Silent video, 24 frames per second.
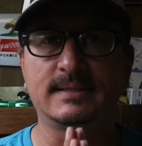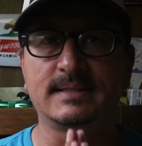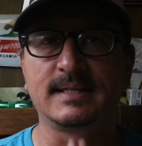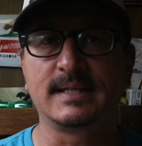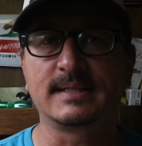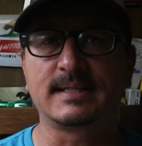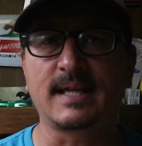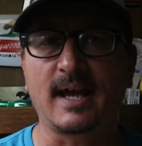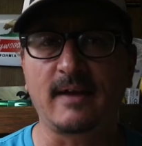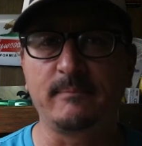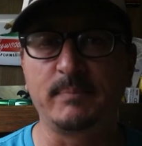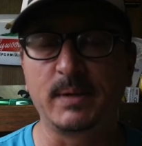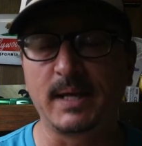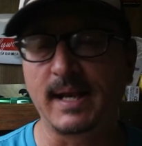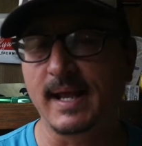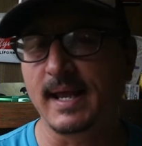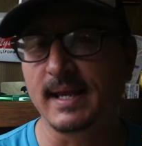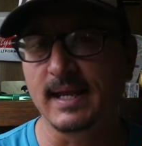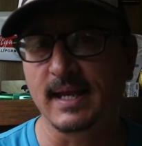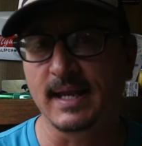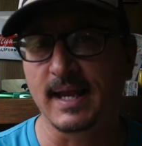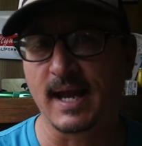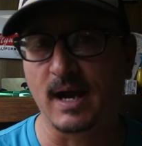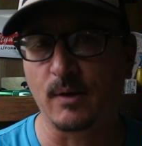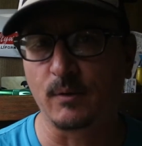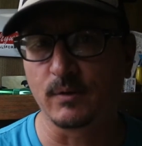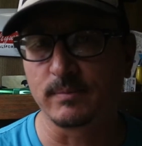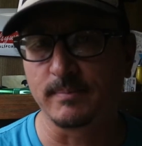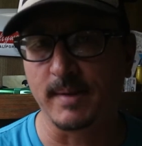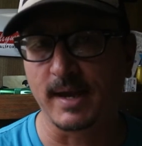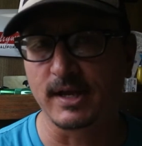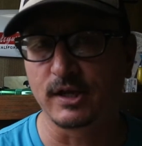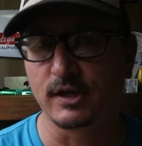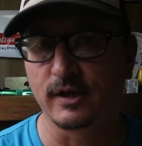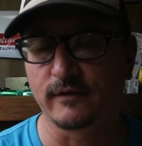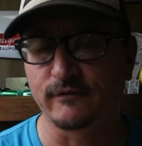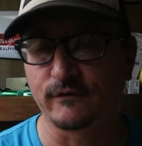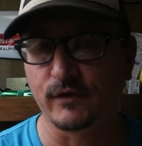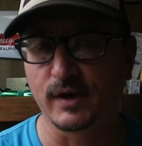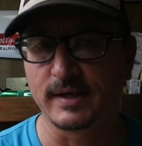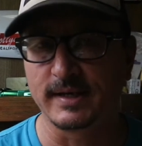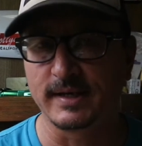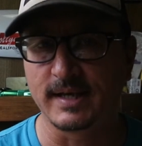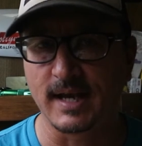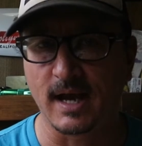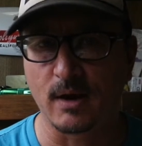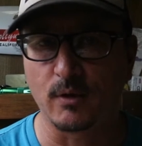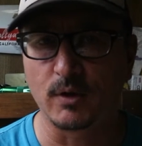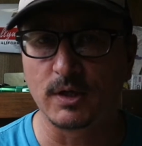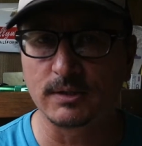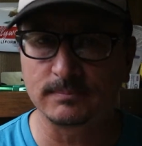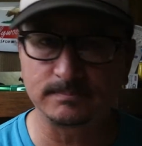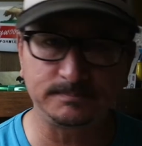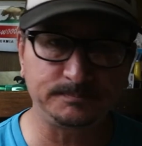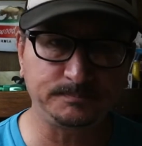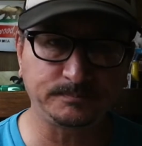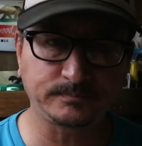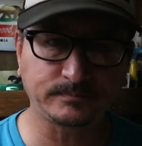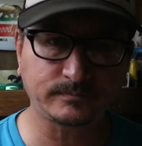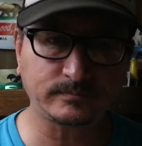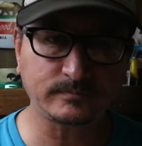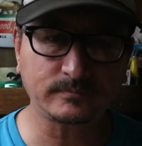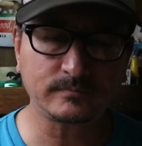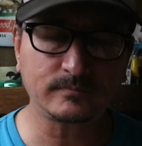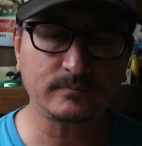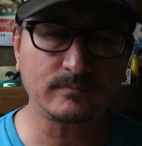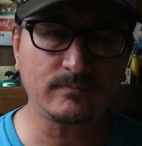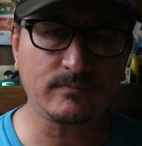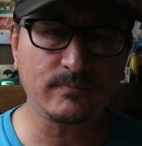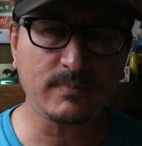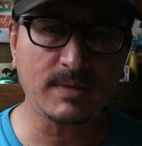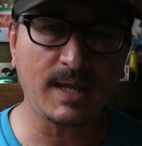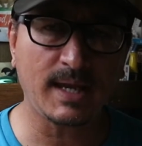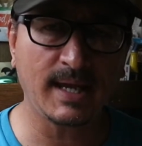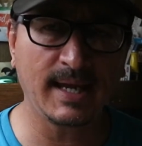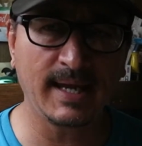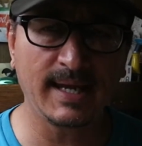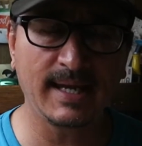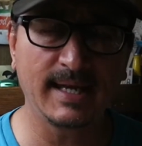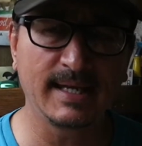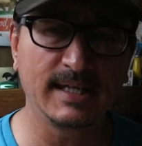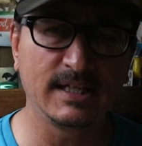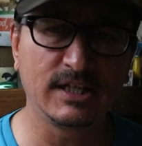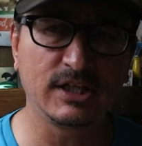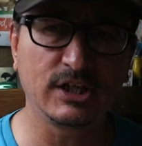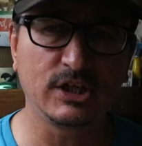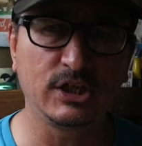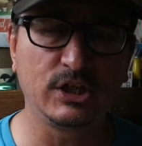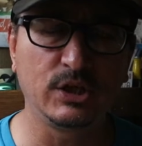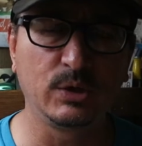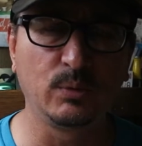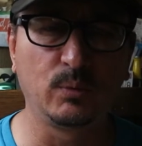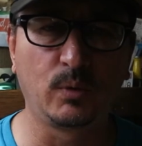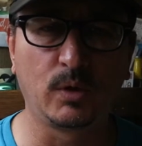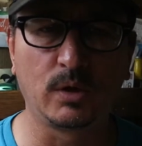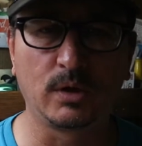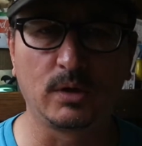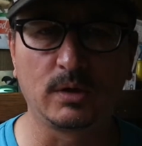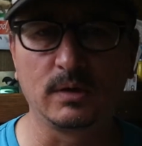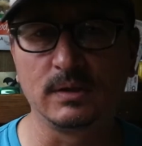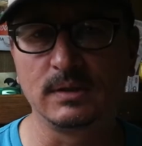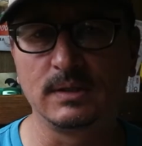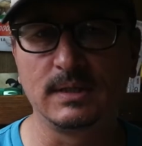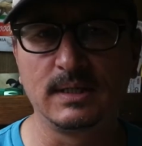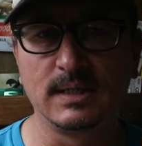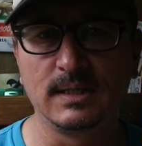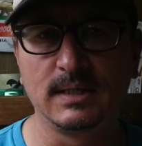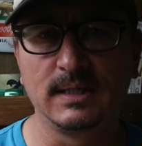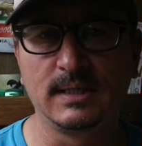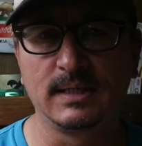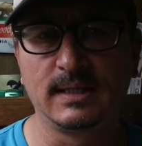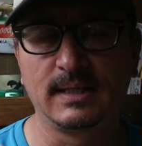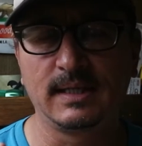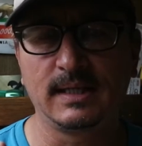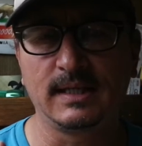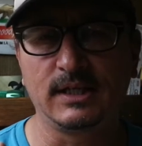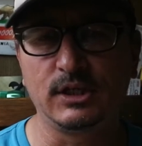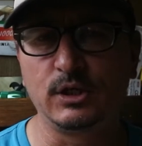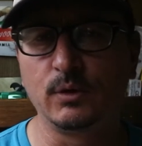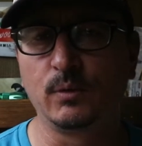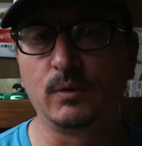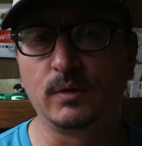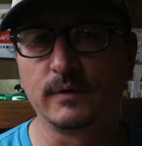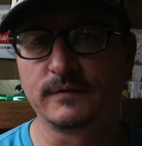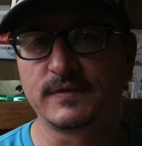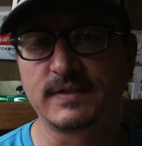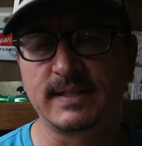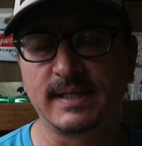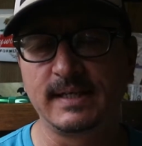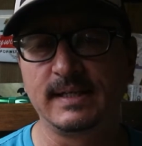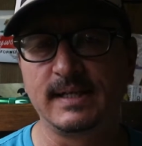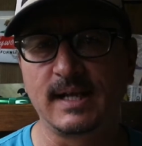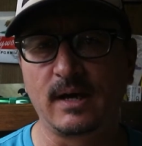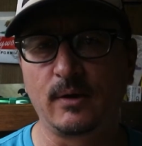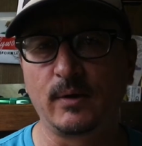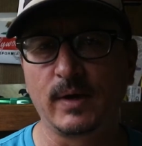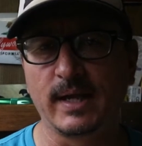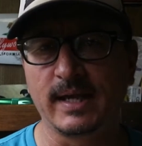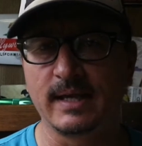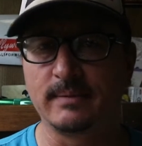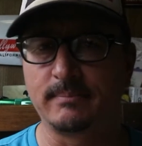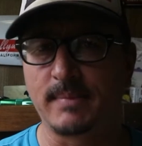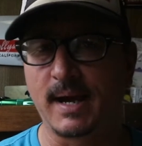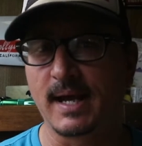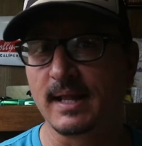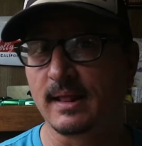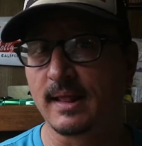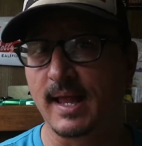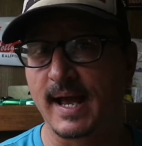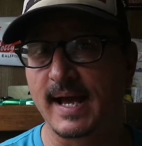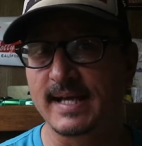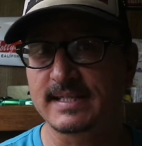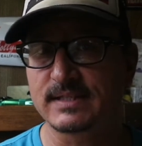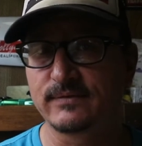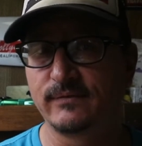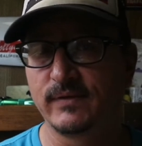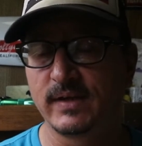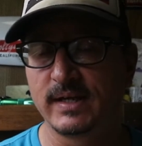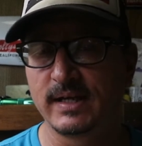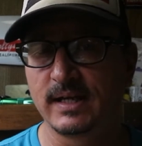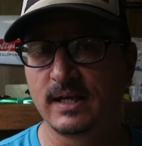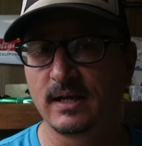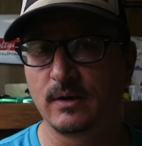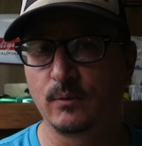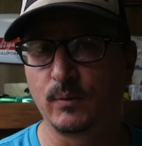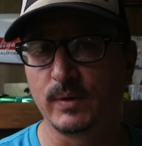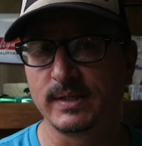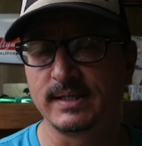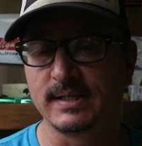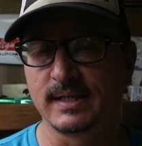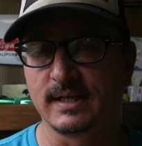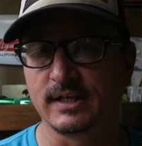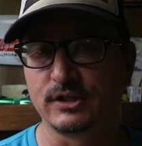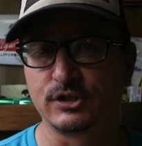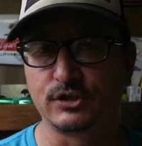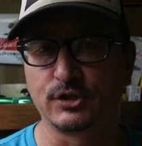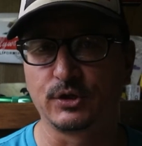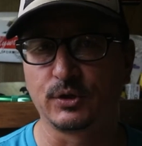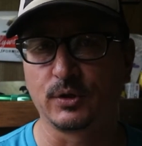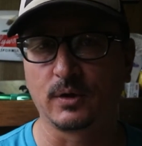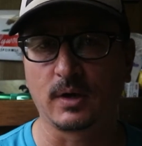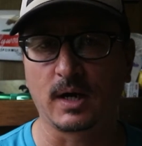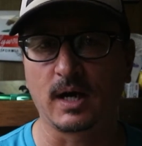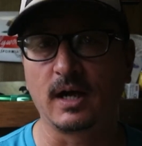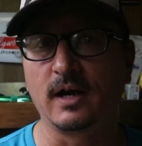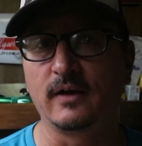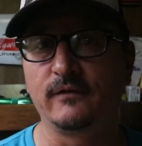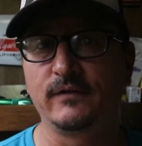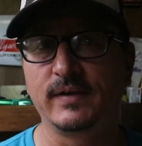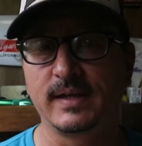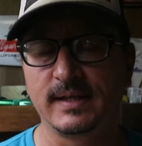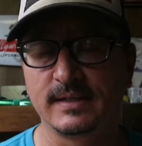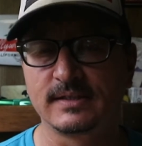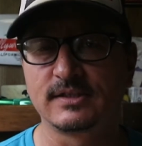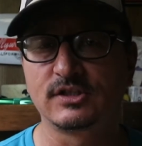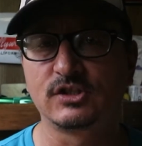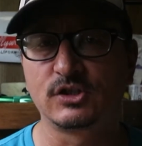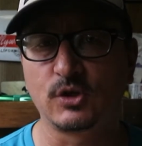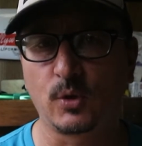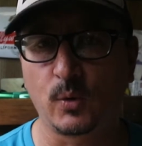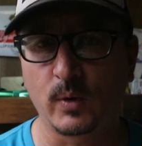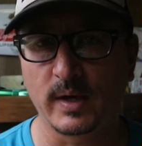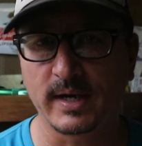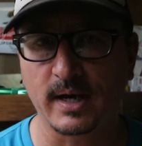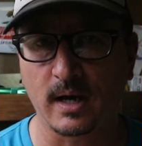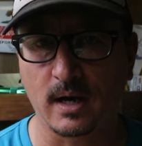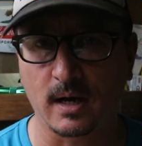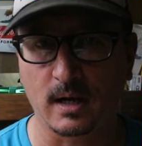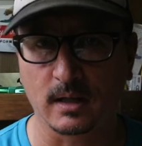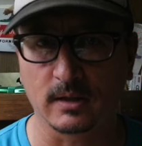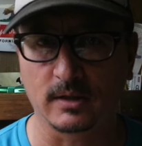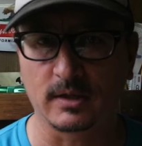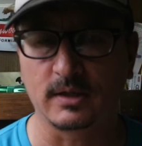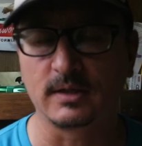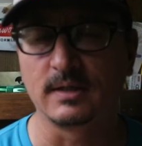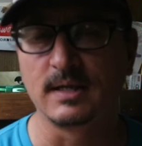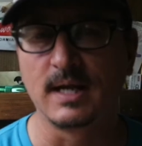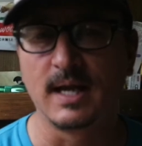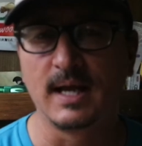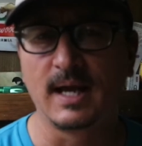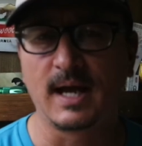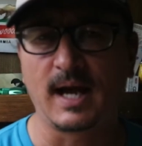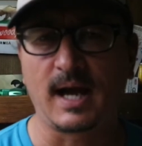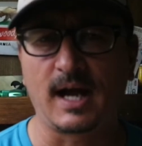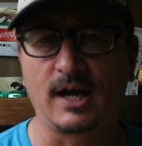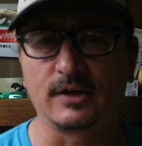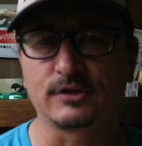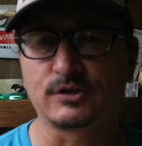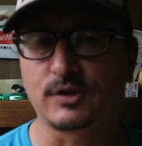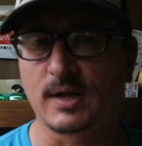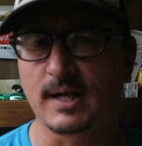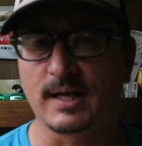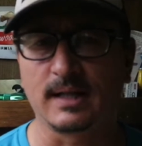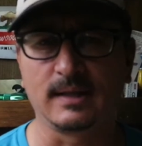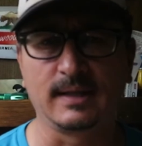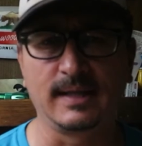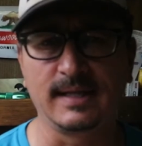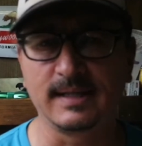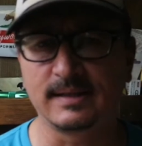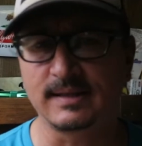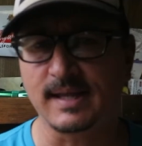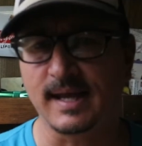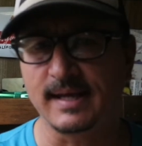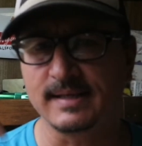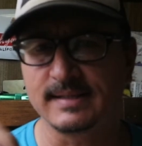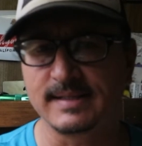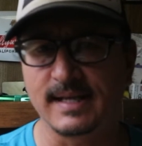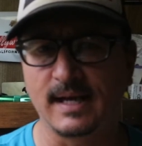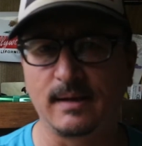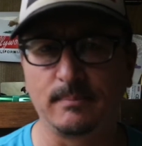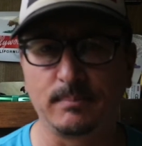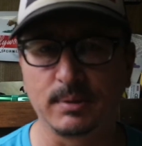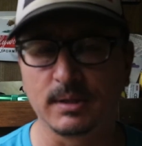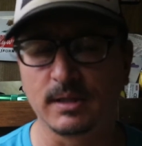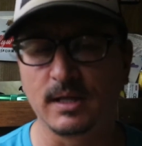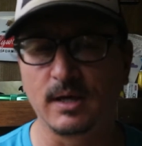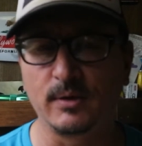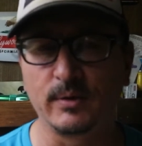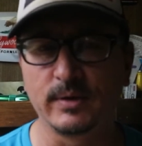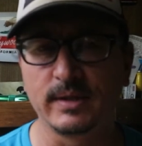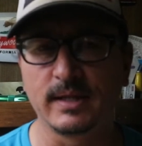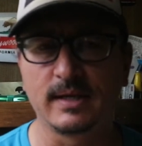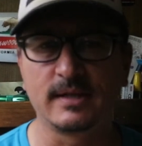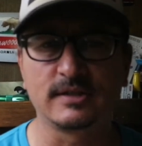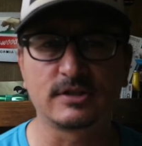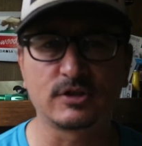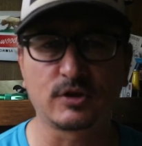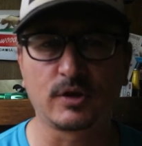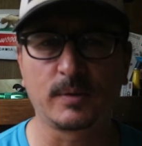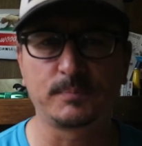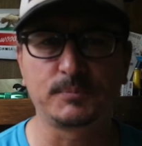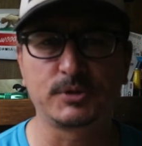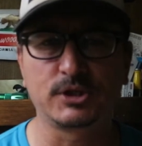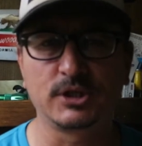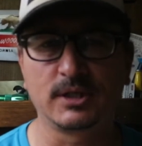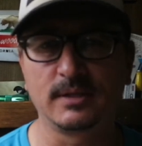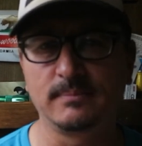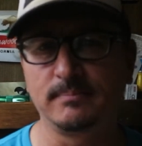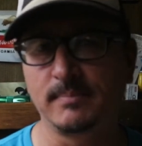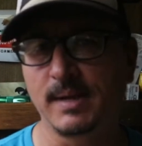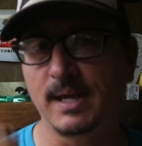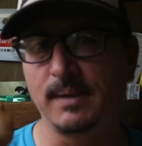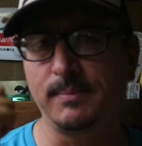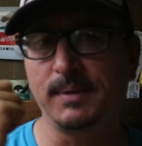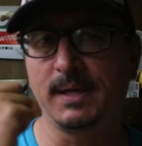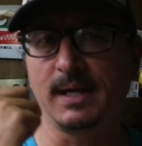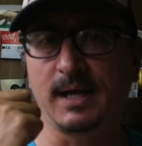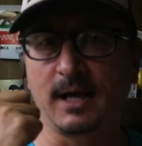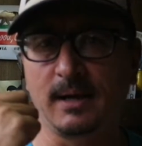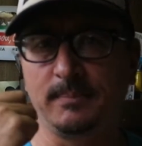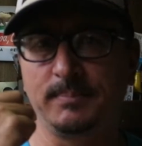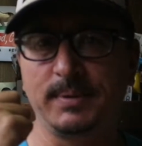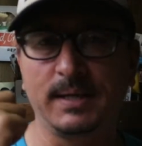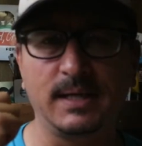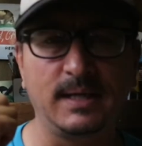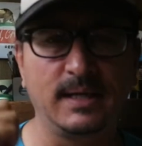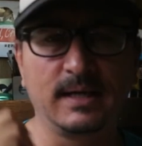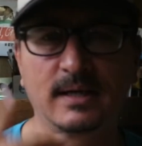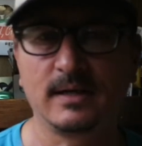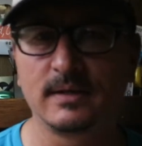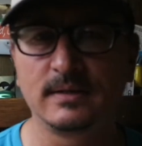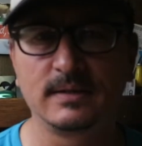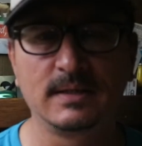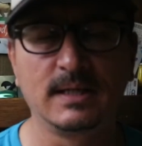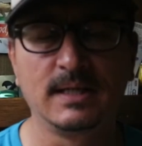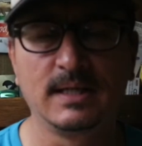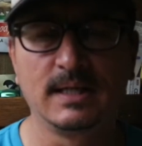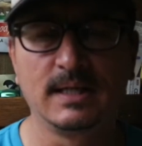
since I've been hanging out with my good friend Noah. And you will you will have seen Noah in my last video. We did a tour of his toy hauler. I'll try to link that down below in the description, maybe up here.